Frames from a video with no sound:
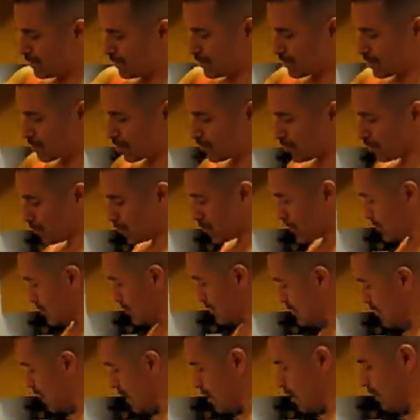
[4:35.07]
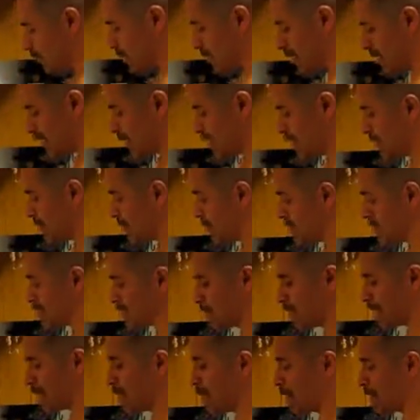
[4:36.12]
So since I want
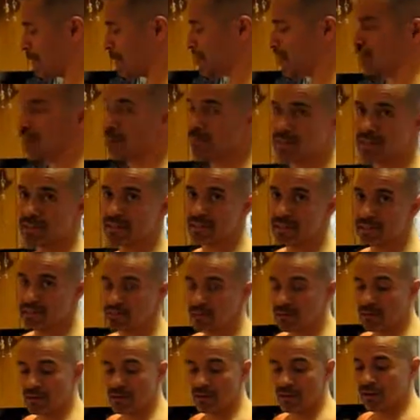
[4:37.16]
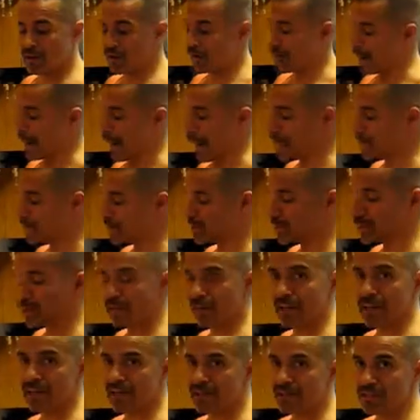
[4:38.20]
to make sure I mix this well, I'm just going to go
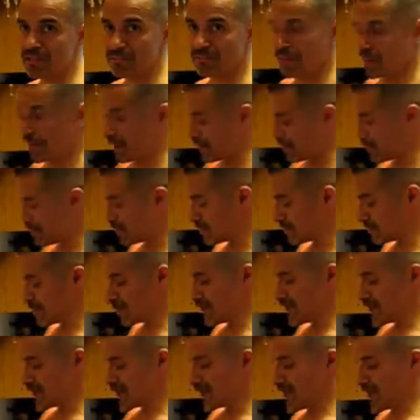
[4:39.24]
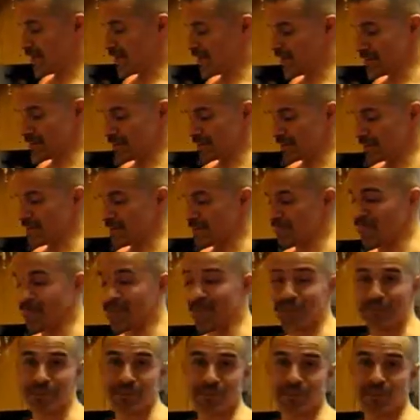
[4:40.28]
ahead and use my hands, because the
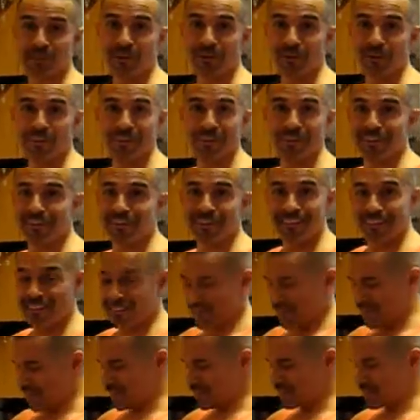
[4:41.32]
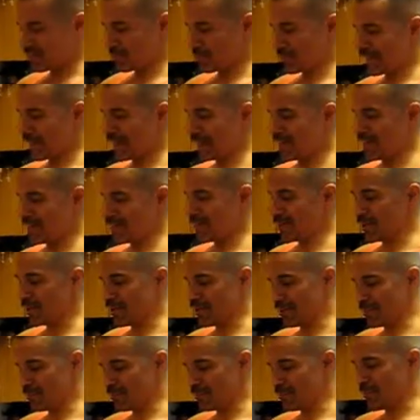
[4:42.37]
bowl is small, and this is where I gotta really
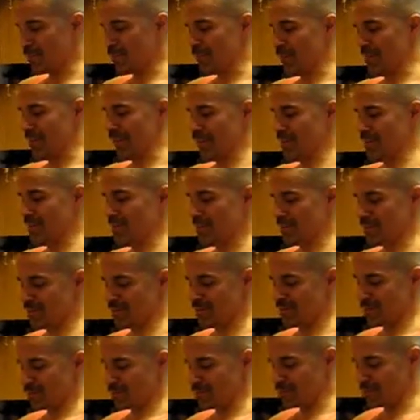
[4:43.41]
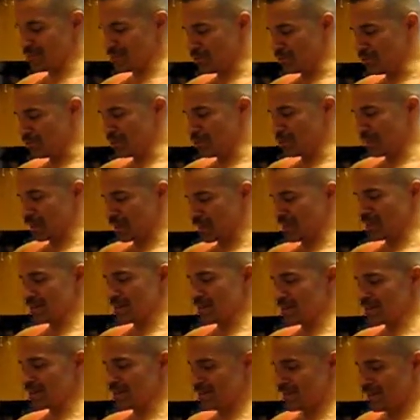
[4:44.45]
put my hands in to do the work, because
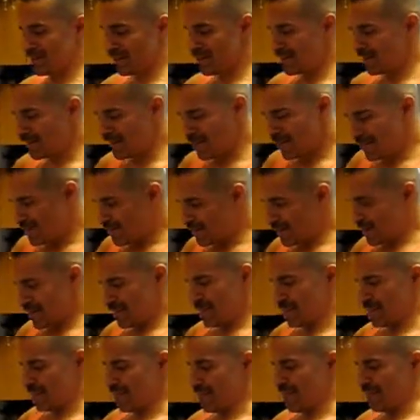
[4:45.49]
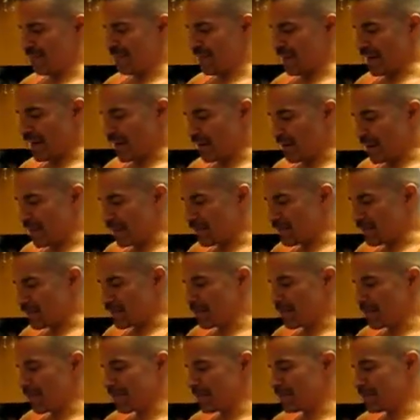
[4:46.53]
if not, I'm not going to be
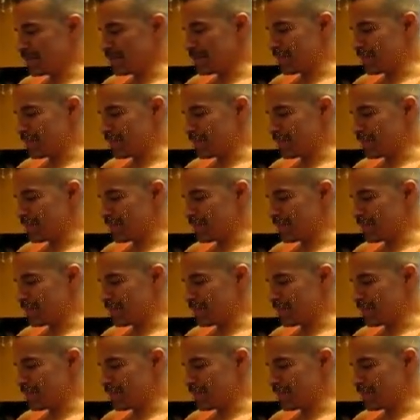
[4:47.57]
able to do